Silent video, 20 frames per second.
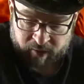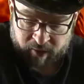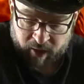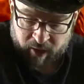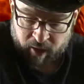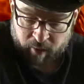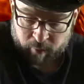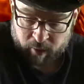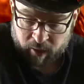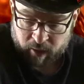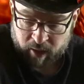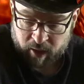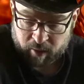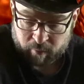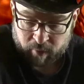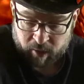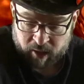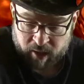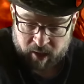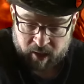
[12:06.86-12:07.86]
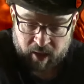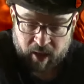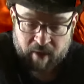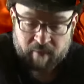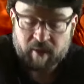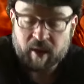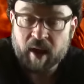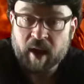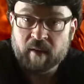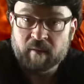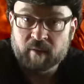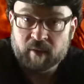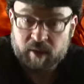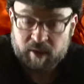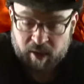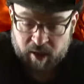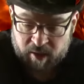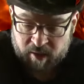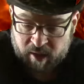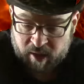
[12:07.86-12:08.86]
that number again. But he gave
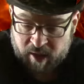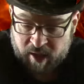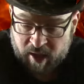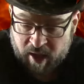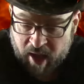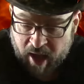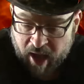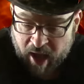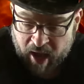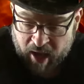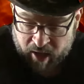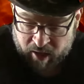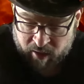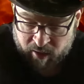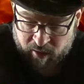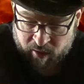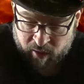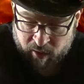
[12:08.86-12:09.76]
everything that he had